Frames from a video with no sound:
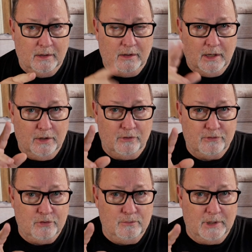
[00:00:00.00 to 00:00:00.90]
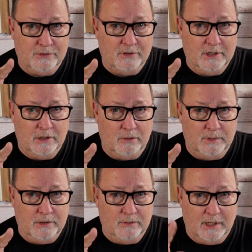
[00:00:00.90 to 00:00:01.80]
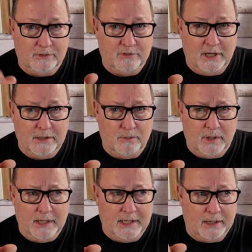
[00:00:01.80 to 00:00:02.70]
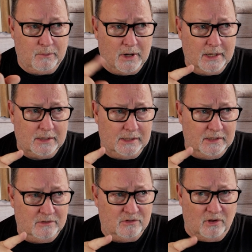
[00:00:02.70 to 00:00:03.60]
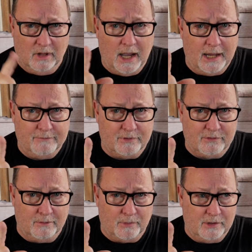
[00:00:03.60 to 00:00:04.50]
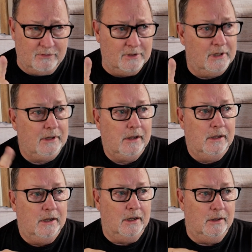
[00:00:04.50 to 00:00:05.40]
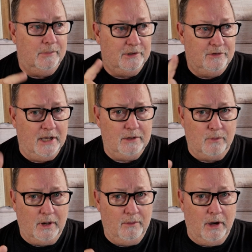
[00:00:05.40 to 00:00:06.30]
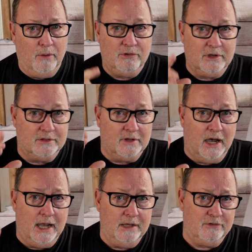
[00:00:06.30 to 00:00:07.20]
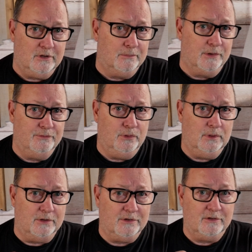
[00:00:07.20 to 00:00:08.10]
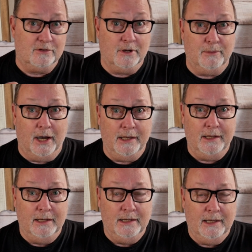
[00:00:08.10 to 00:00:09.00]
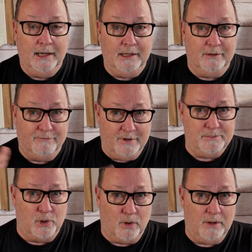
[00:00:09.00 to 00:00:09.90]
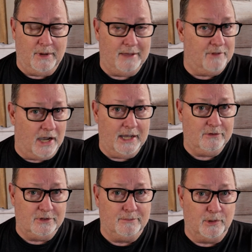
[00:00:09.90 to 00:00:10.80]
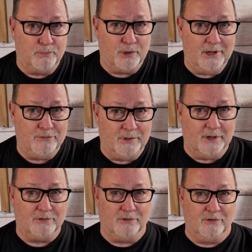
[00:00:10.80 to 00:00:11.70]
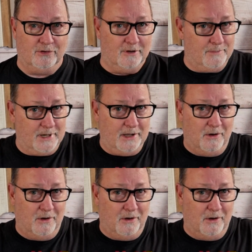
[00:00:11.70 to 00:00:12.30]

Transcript: And there's 2 months of the year that we do that, January and ironically July for some reason. But January, we always get the highest number of new listings that come on. And then in February, we had the highest number of price reductions because everybody always